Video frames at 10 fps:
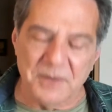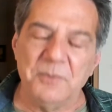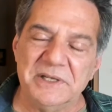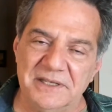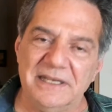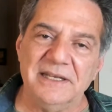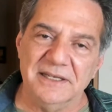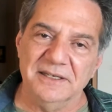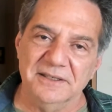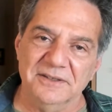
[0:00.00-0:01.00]

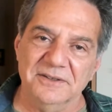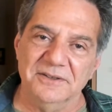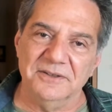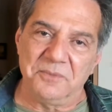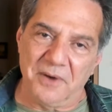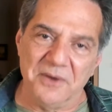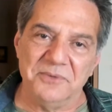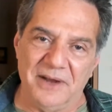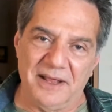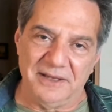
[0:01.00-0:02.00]
within the
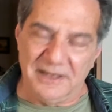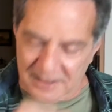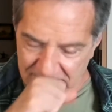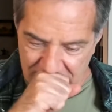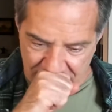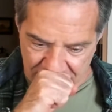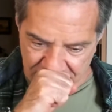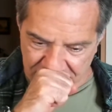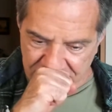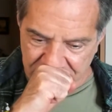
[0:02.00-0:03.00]
Road Rally.
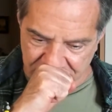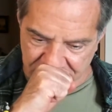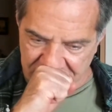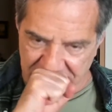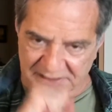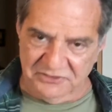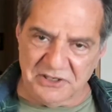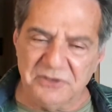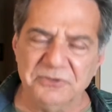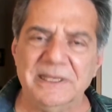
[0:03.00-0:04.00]

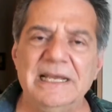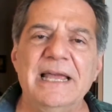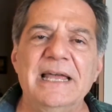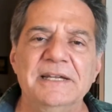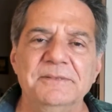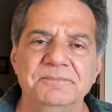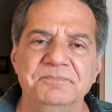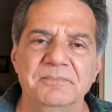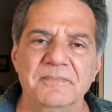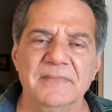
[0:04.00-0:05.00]
Excuse me. And
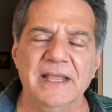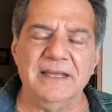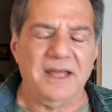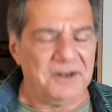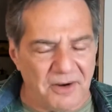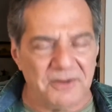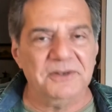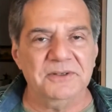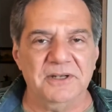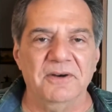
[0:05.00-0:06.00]
it got
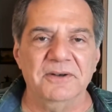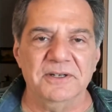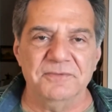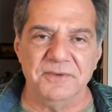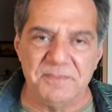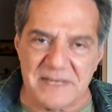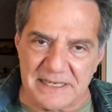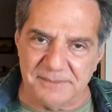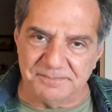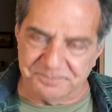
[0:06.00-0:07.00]
harder and harder for
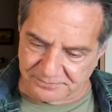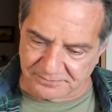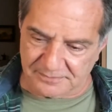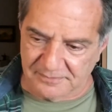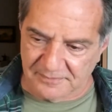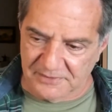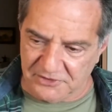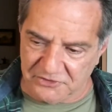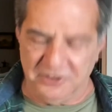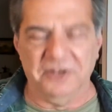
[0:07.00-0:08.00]
me
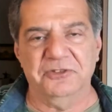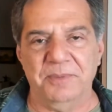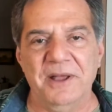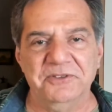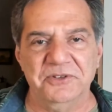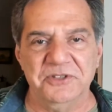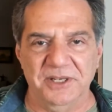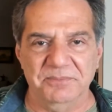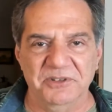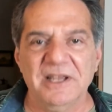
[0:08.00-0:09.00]
to sell
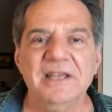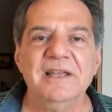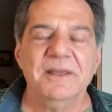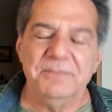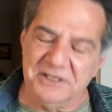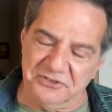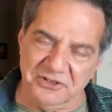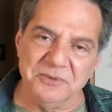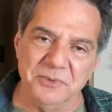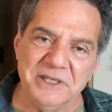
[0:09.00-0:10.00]
sponsorships
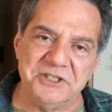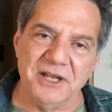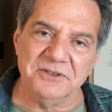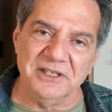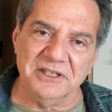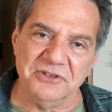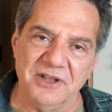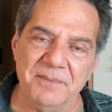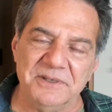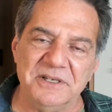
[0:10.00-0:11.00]
because I'd reach out to these
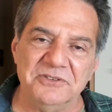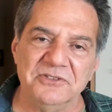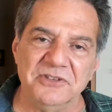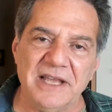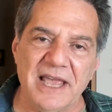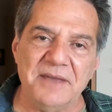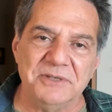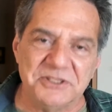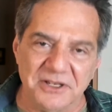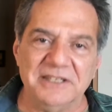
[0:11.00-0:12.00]
companies and say, hey,
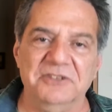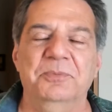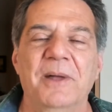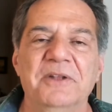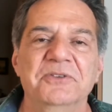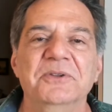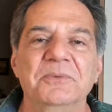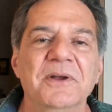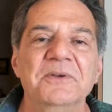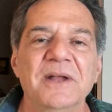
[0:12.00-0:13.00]
would you like to sponsor the
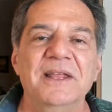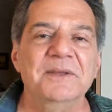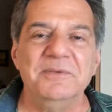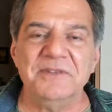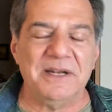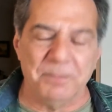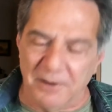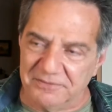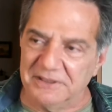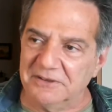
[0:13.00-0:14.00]
Road Rally? We've got a
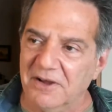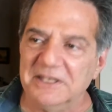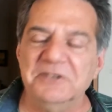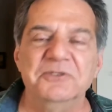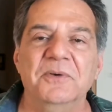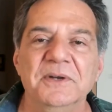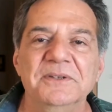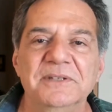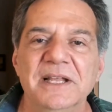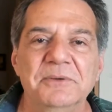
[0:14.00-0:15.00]
perfect audience for
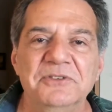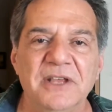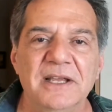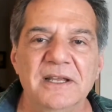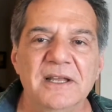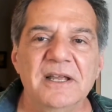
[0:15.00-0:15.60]
you. And they would say,